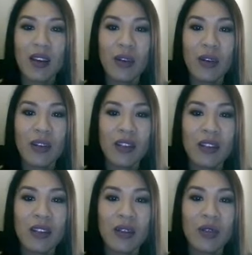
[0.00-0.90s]
You can
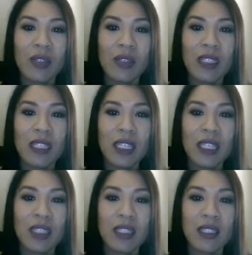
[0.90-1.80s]
also
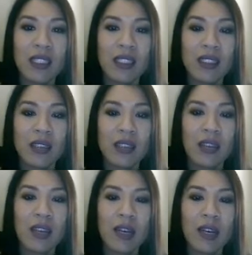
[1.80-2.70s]
delete
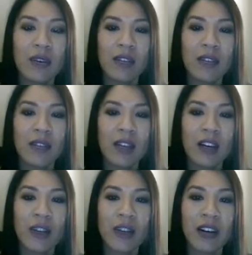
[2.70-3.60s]
on the upper left
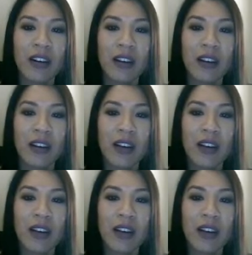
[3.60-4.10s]
icon right here.